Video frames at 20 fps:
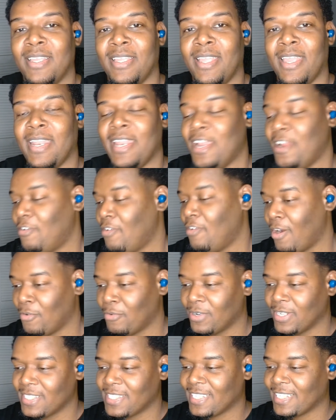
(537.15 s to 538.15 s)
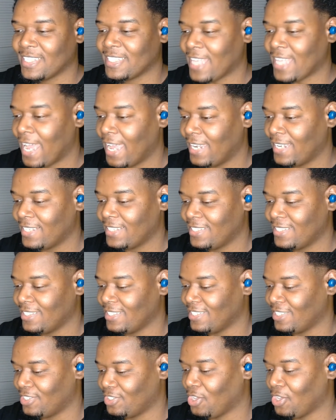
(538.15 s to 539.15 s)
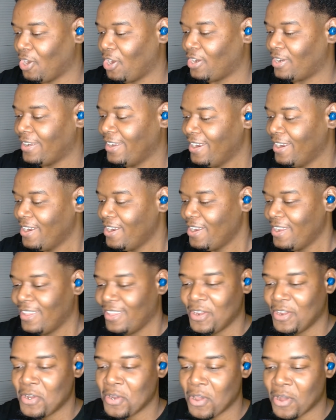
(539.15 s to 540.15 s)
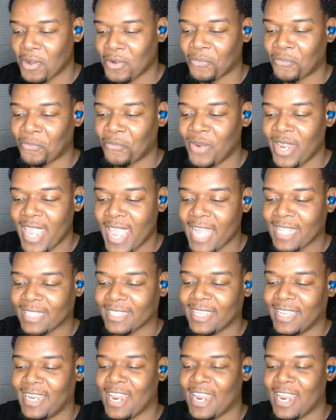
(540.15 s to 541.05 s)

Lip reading: And here I was excited to start, you know, reacting.